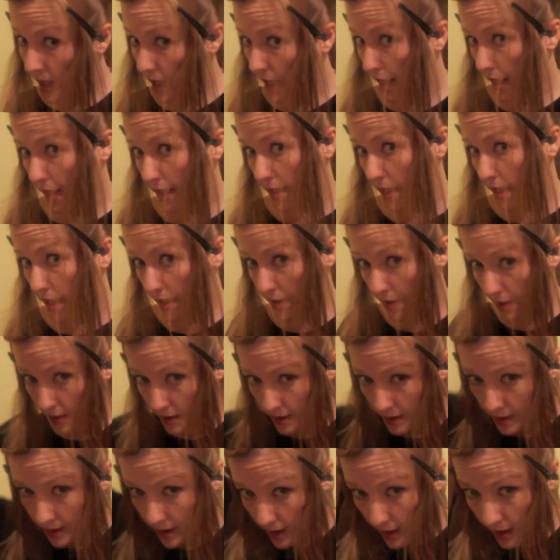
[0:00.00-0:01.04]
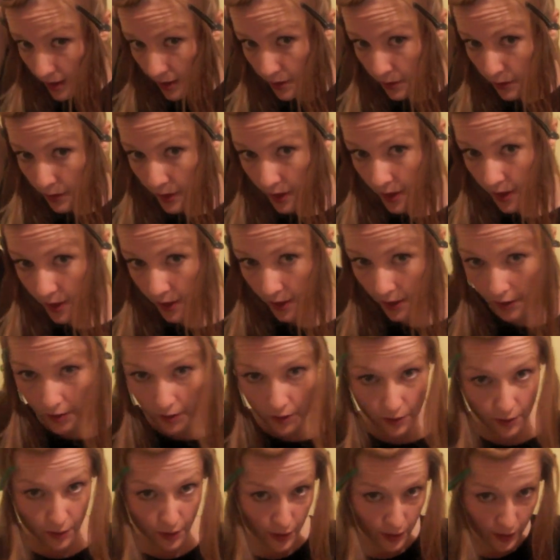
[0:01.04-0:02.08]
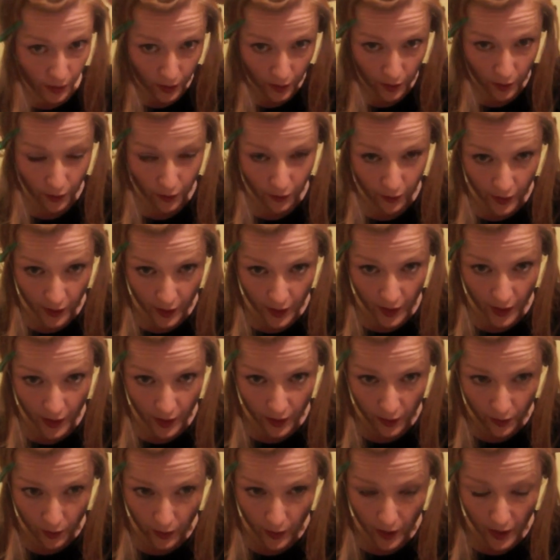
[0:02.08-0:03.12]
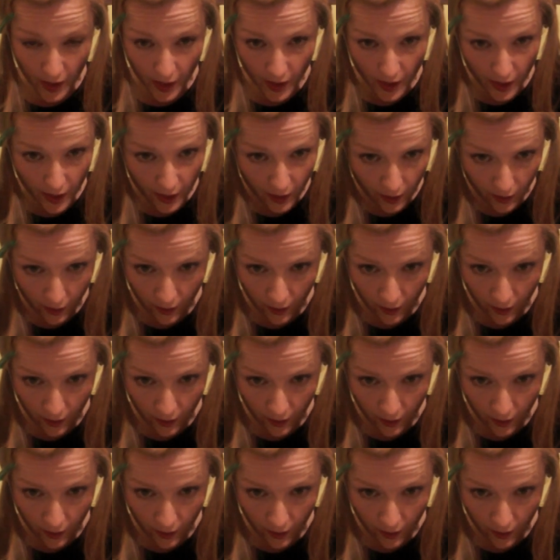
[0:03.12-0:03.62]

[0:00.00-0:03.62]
And the other side, we're going to cross it over the other way,